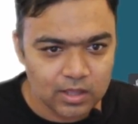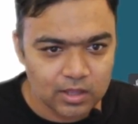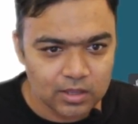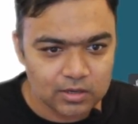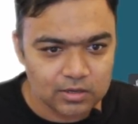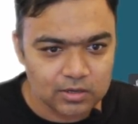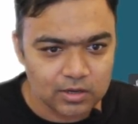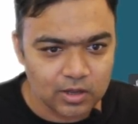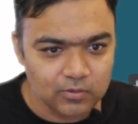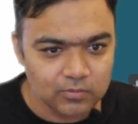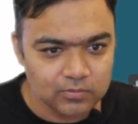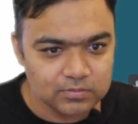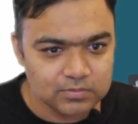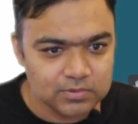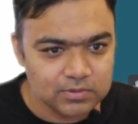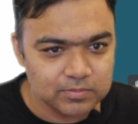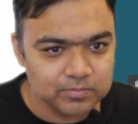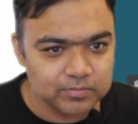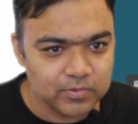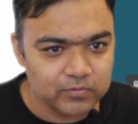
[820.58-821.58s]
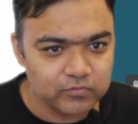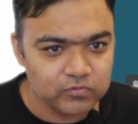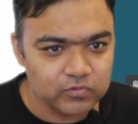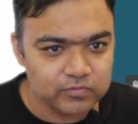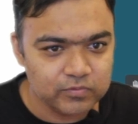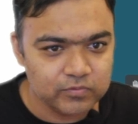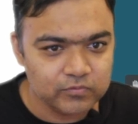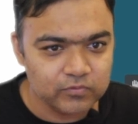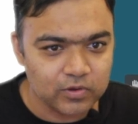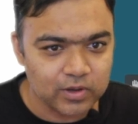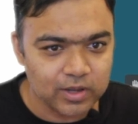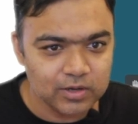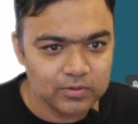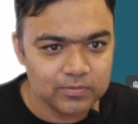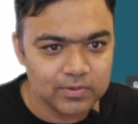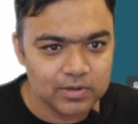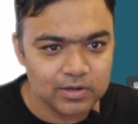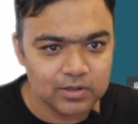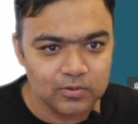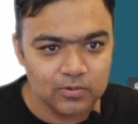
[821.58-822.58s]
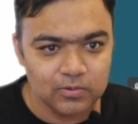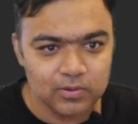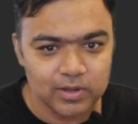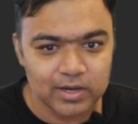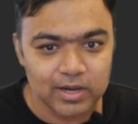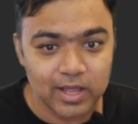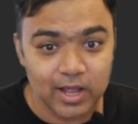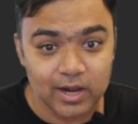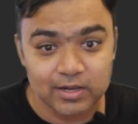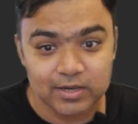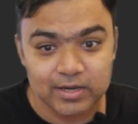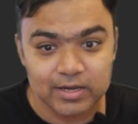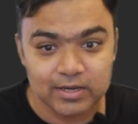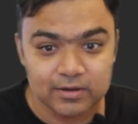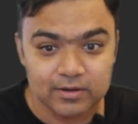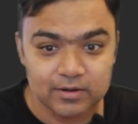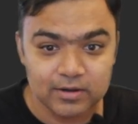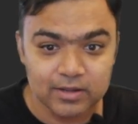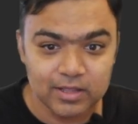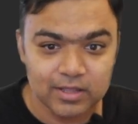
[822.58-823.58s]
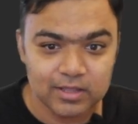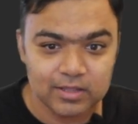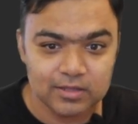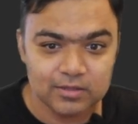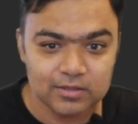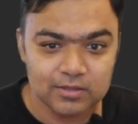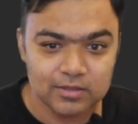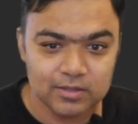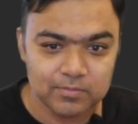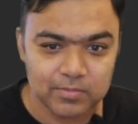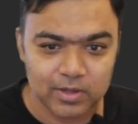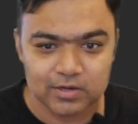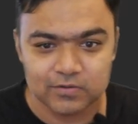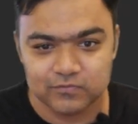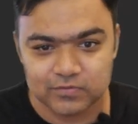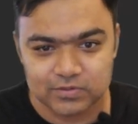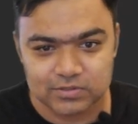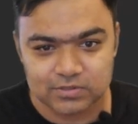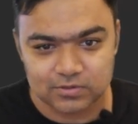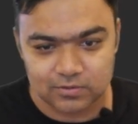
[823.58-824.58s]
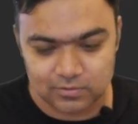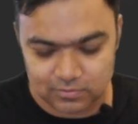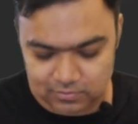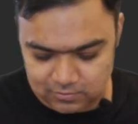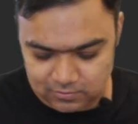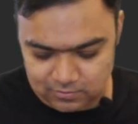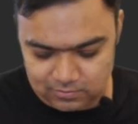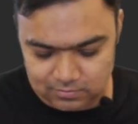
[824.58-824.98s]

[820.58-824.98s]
Now, before we forget, we will go and add an entry in the manifest also.